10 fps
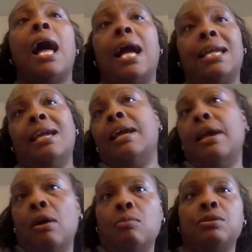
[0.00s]
I can't
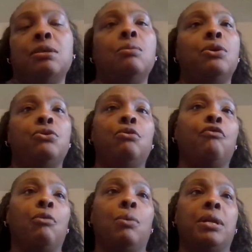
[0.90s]
help someone or do
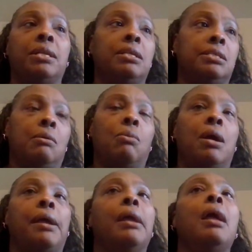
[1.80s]
for one someone.